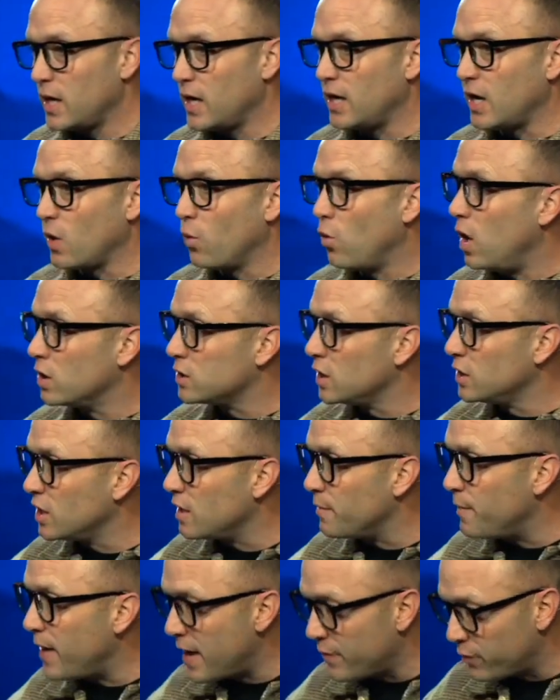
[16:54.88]
And they walked
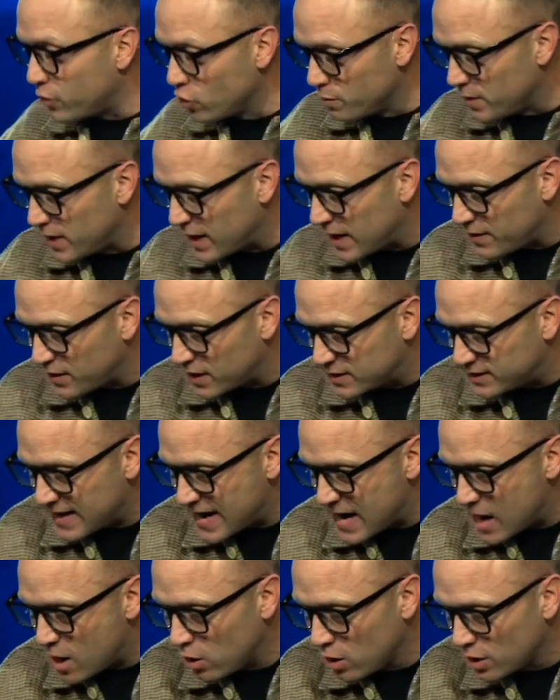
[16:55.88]
into the bathroom, and they had the
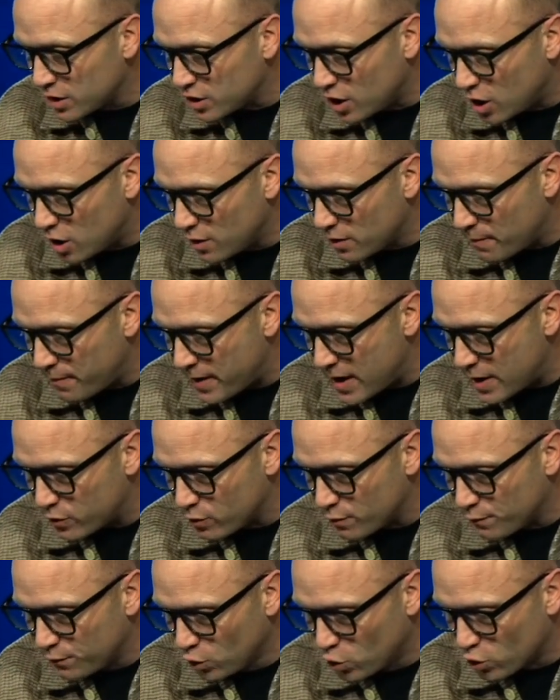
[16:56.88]
towel on the
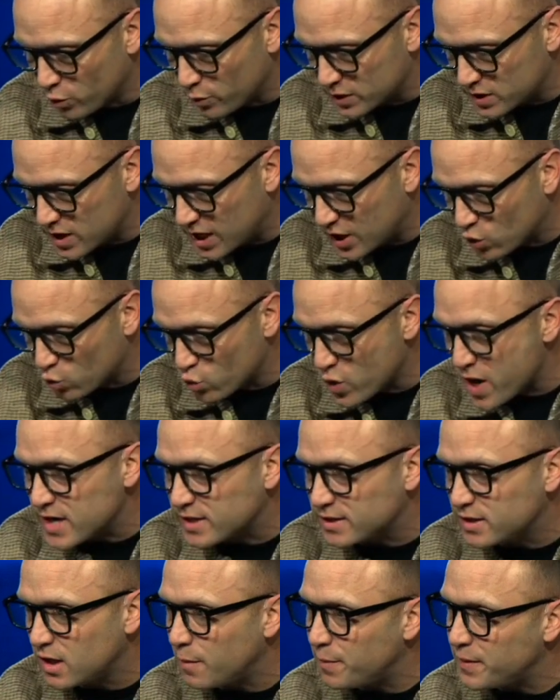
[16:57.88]
bathroom floor was kind of
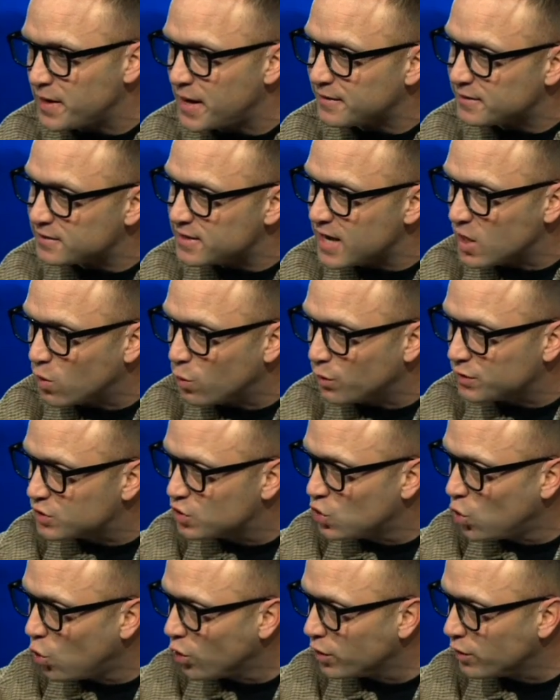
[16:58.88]
raised up, and that snake
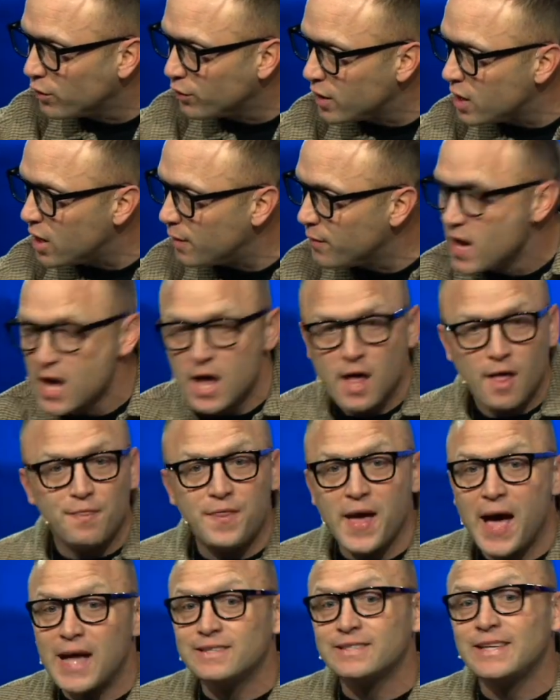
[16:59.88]
was coiled up.
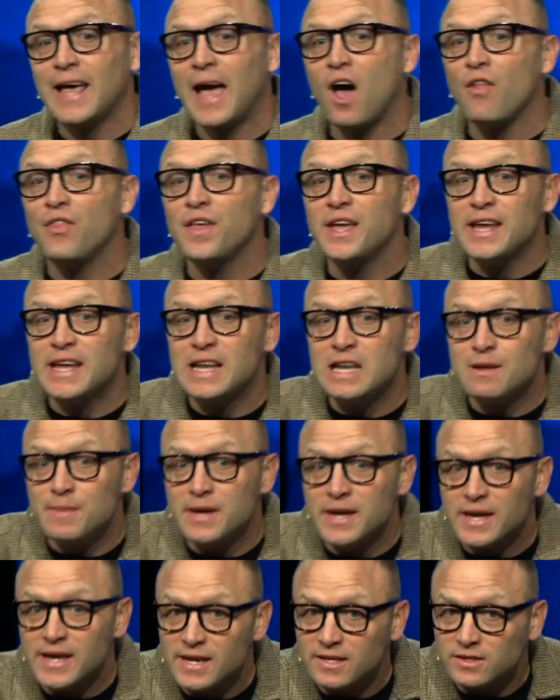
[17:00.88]
That's how the
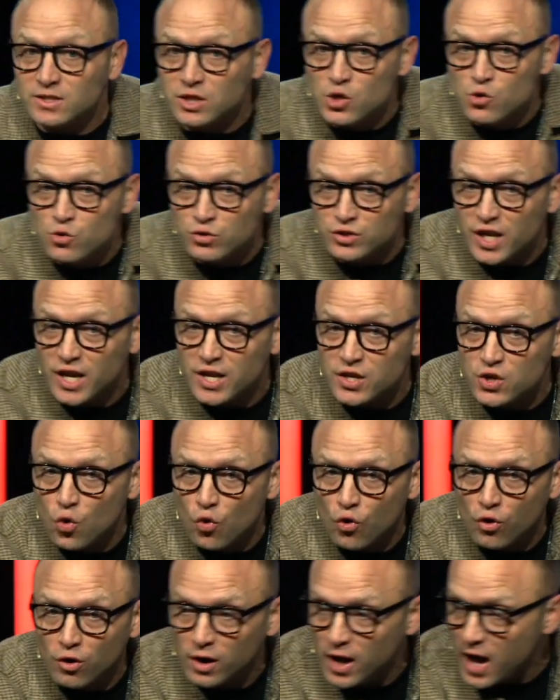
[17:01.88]
enemy is loose in
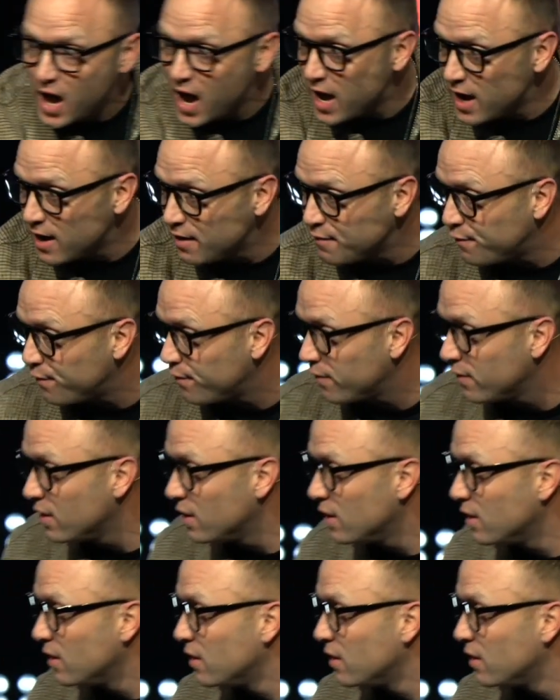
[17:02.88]
your life.